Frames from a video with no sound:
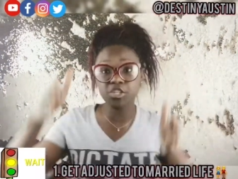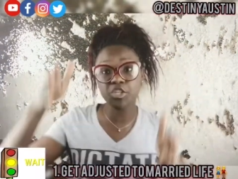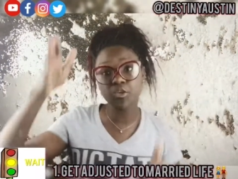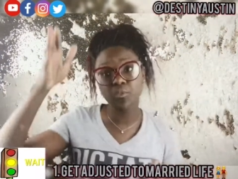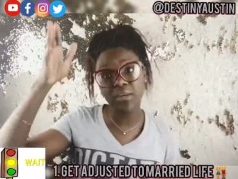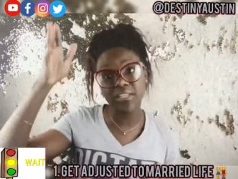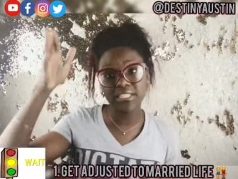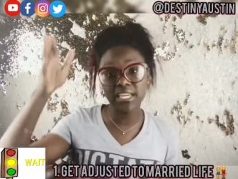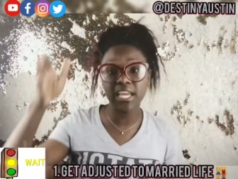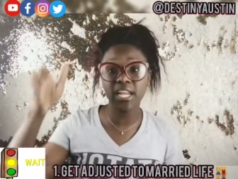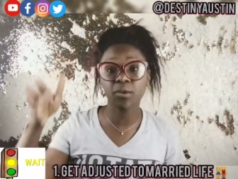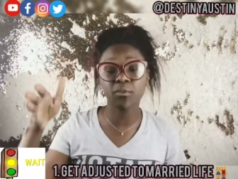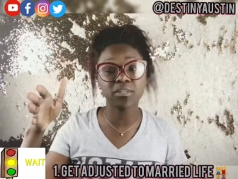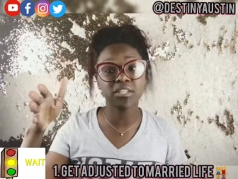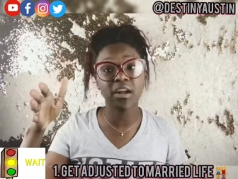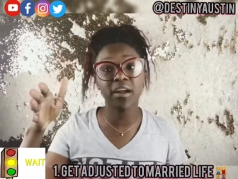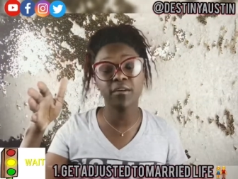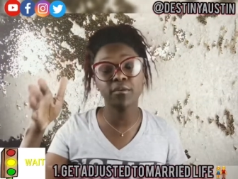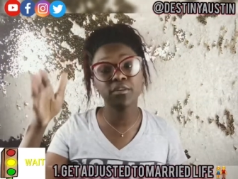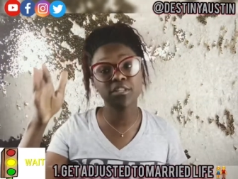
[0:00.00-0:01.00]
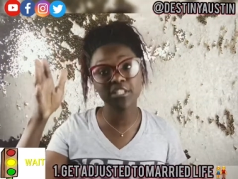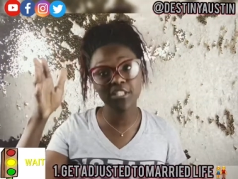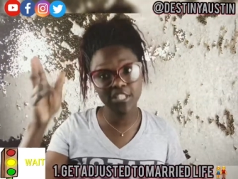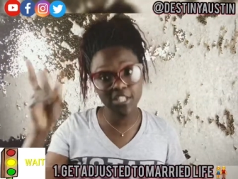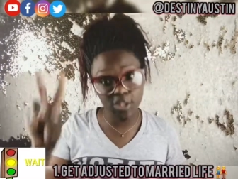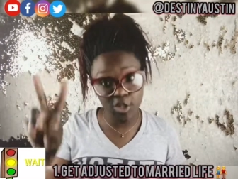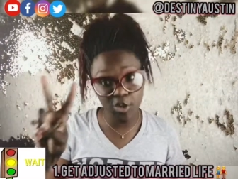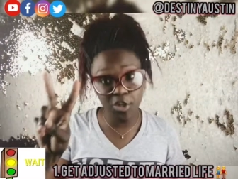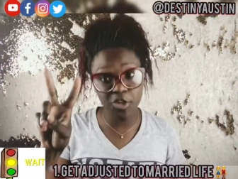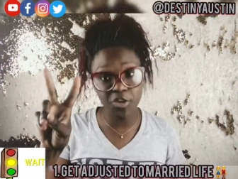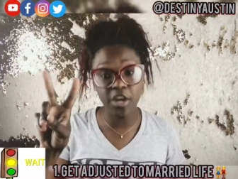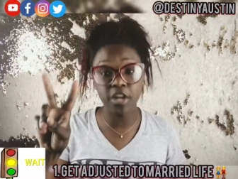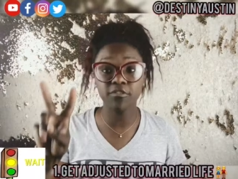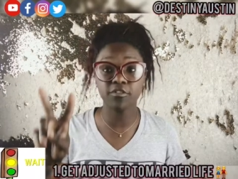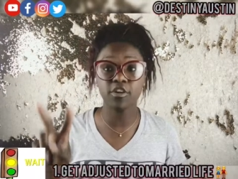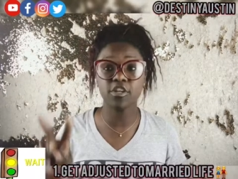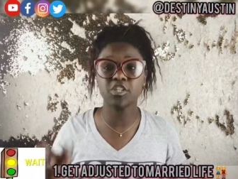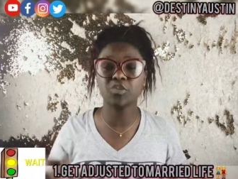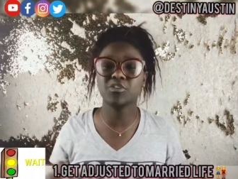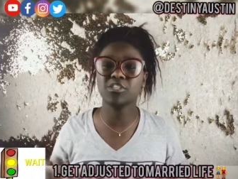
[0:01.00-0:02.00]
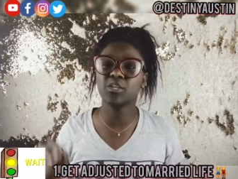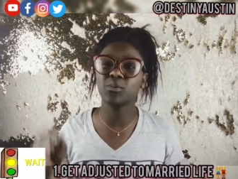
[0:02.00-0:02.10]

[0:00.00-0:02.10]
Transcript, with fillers: two weeks later was our two year anniversary.